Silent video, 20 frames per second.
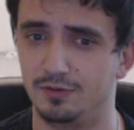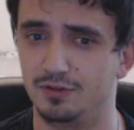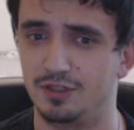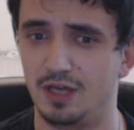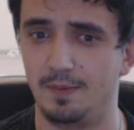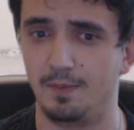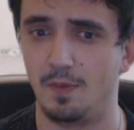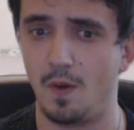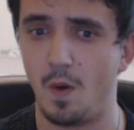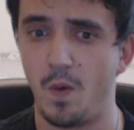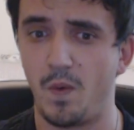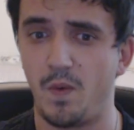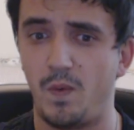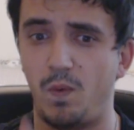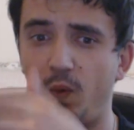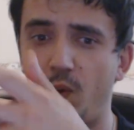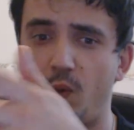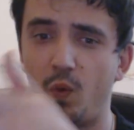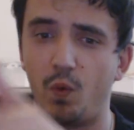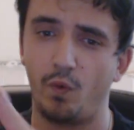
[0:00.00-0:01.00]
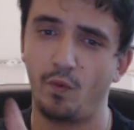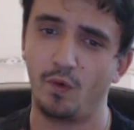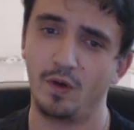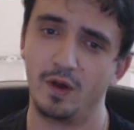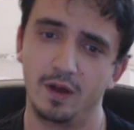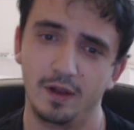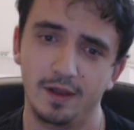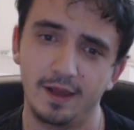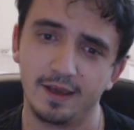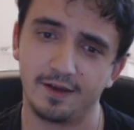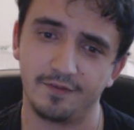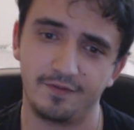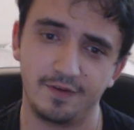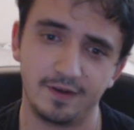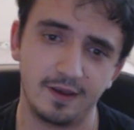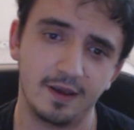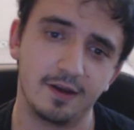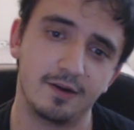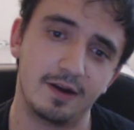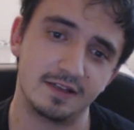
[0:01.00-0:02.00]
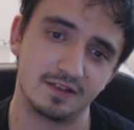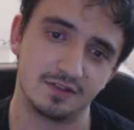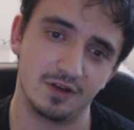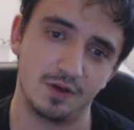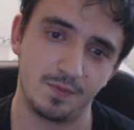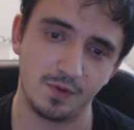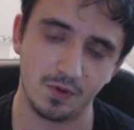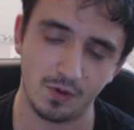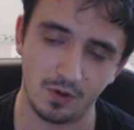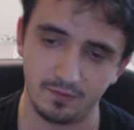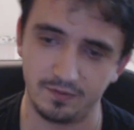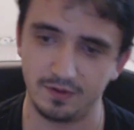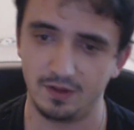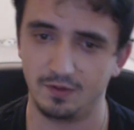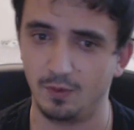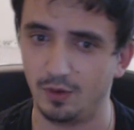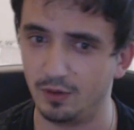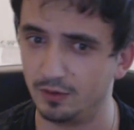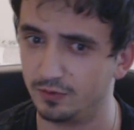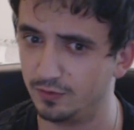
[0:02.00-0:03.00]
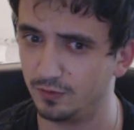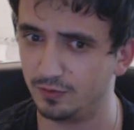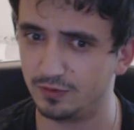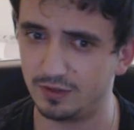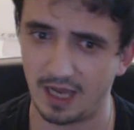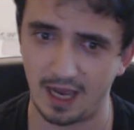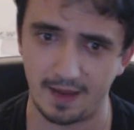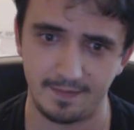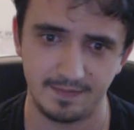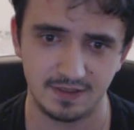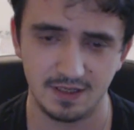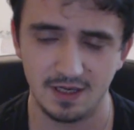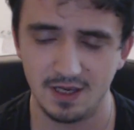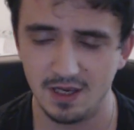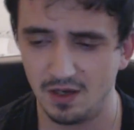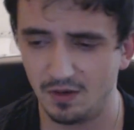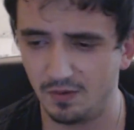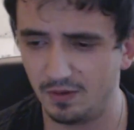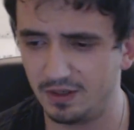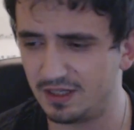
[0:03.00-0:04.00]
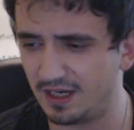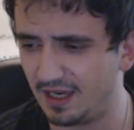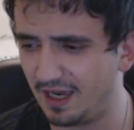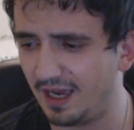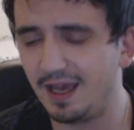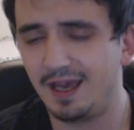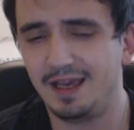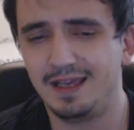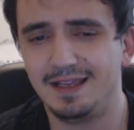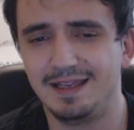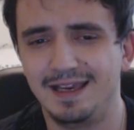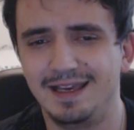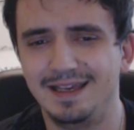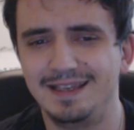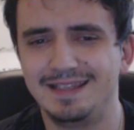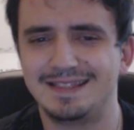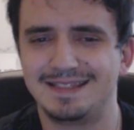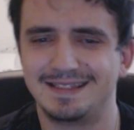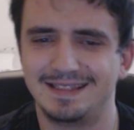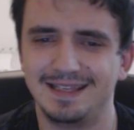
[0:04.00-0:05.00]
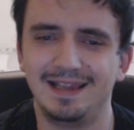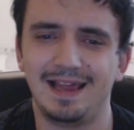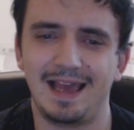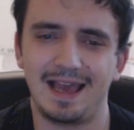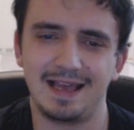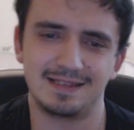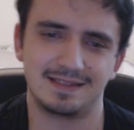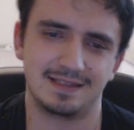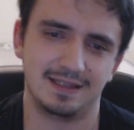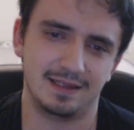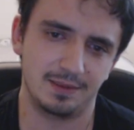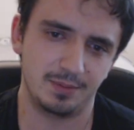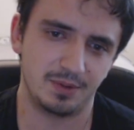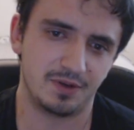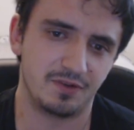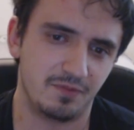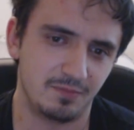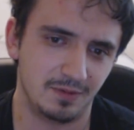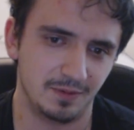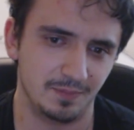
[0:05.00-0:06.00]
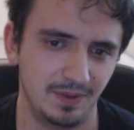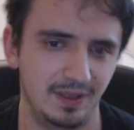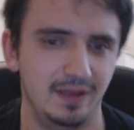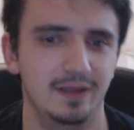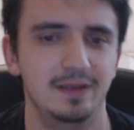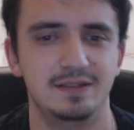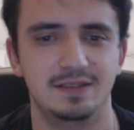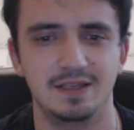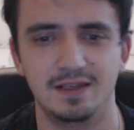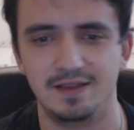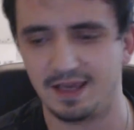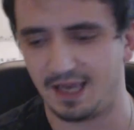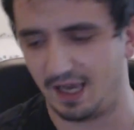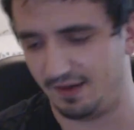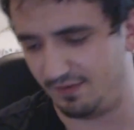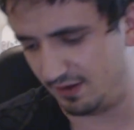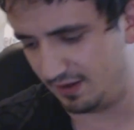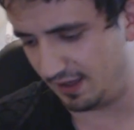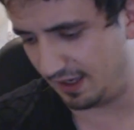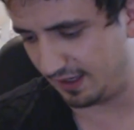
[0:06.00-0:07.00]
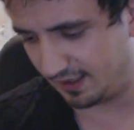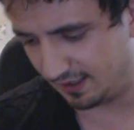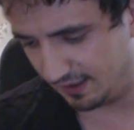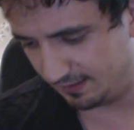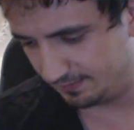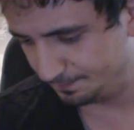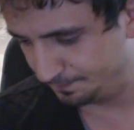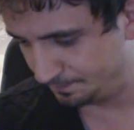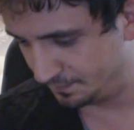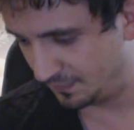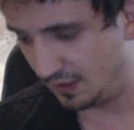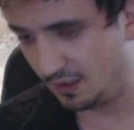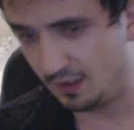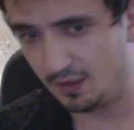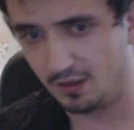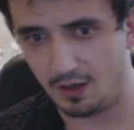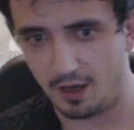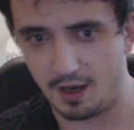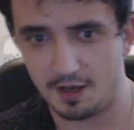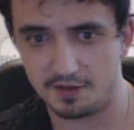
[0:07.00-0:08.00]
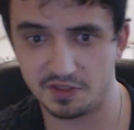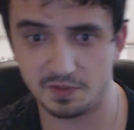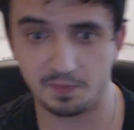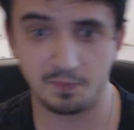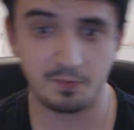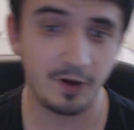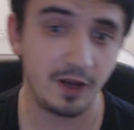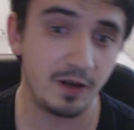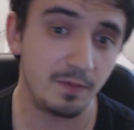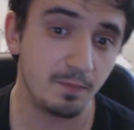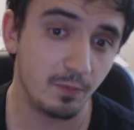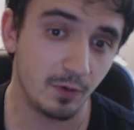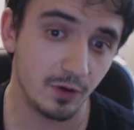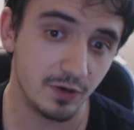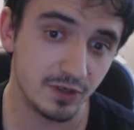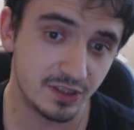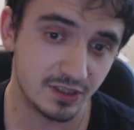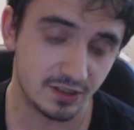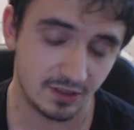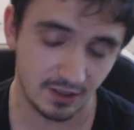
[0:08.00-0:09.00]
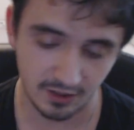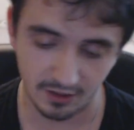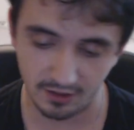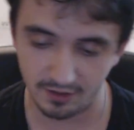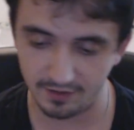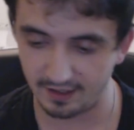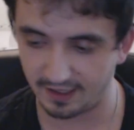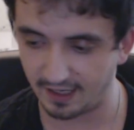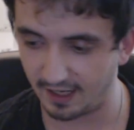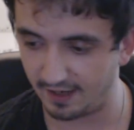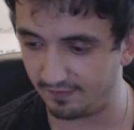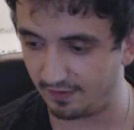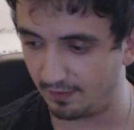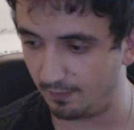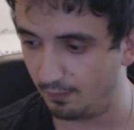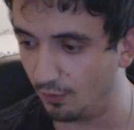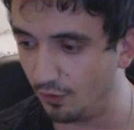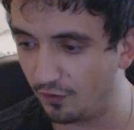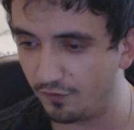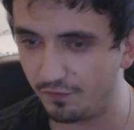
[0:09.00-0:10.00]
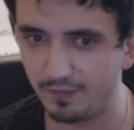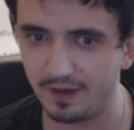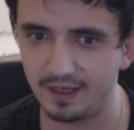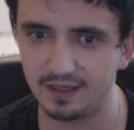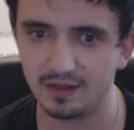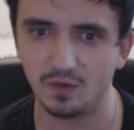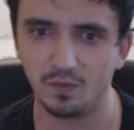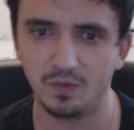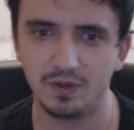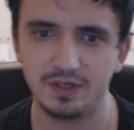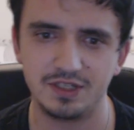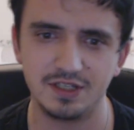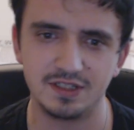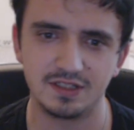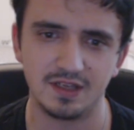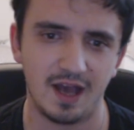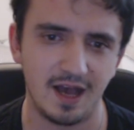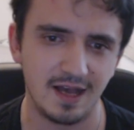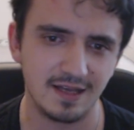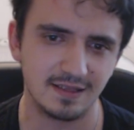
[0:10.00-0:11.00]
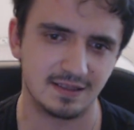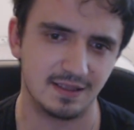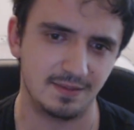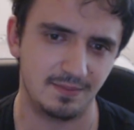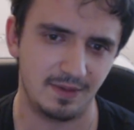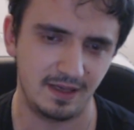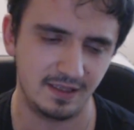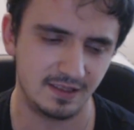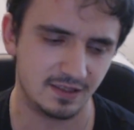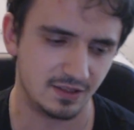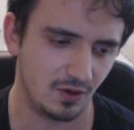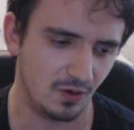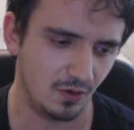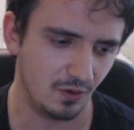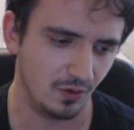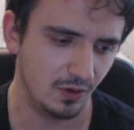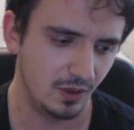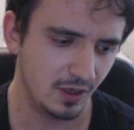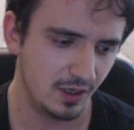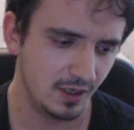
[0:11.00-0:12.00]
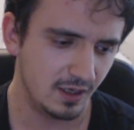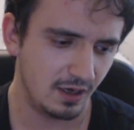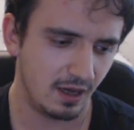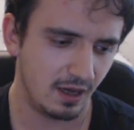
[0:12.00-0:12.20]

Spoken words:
to jump like a freaking grasshopper over the wall 2 times, which it still adds a little bit of mobility. They have a sprint booster, they have a movement, which is awesome. It's all